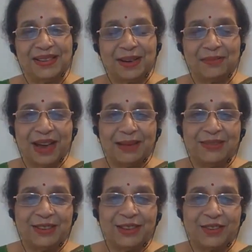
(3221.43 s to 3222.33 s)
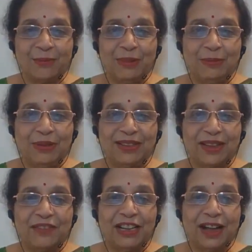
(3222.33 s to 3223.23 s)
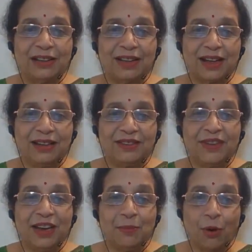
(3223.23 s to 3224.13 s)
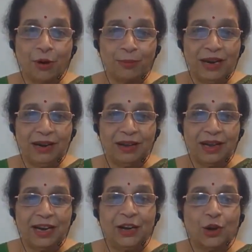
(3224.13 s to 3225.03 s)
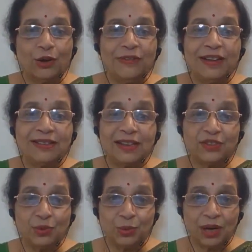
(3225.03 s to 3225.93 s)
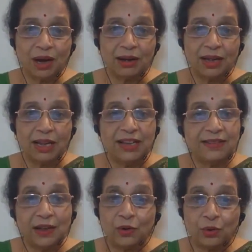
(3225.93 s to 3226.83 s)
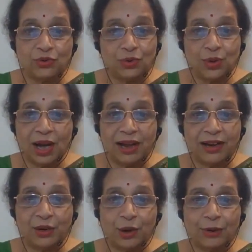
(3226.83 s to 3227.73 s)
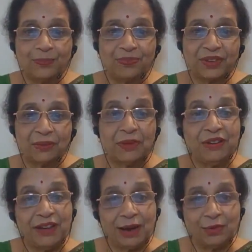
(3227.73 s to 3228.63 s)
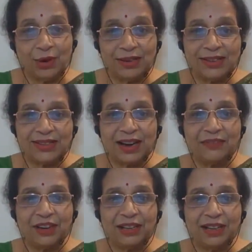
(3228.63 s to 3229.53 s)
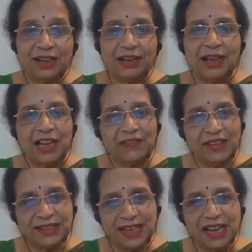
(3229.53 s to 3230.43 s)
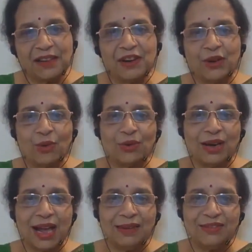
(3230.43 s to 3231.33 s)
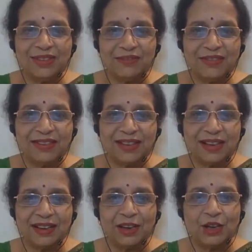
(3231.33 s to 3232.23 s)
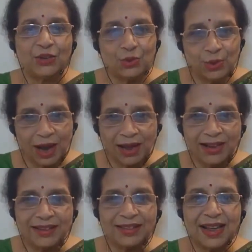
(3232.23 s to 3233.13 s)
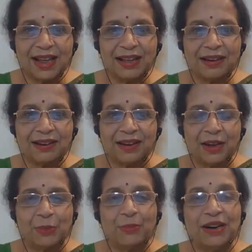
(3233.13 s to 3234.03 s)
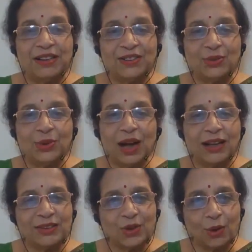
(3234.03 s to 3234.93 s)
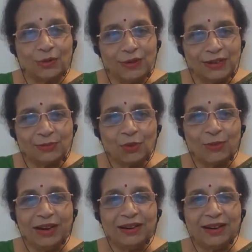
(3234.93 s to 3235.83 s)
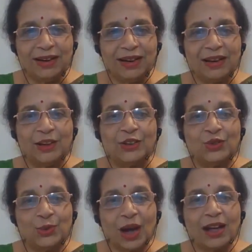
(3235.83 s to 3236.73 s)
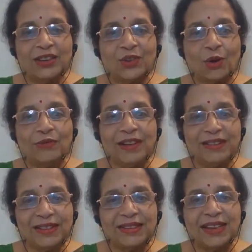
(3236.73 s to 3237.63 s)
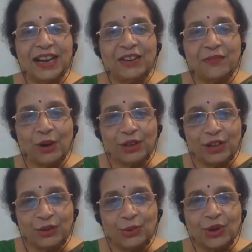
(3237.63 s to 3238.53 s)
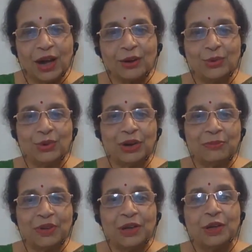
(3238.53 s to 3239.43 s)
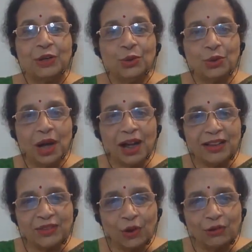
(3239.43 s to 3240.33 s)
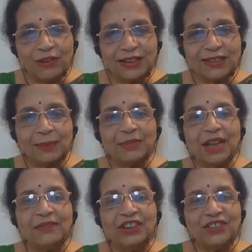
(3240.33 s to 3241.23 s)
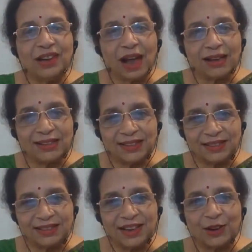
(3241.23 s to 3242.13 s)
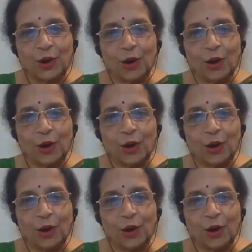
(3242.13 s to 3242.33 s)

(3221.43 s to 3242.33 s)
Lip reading: Sometimes that's why people say Vedanta is very morbid. It always says dukha. Is there no sukha at all? But we have to understand one thing. If you see our own lives, if we see, sukha is there, but the sukha is always momentary. Sukha is always the seed for the dukha to come. Dukha is always something which lasts a